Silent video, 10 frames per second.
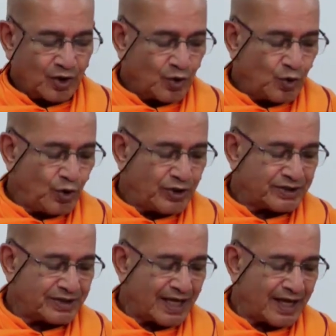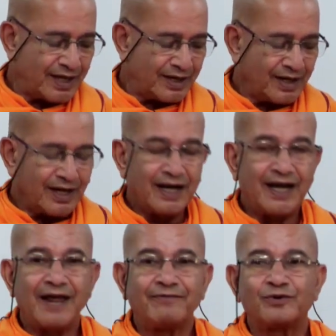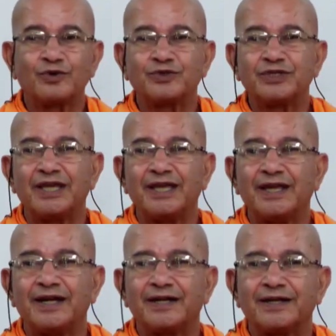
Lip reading: who is there left to see it.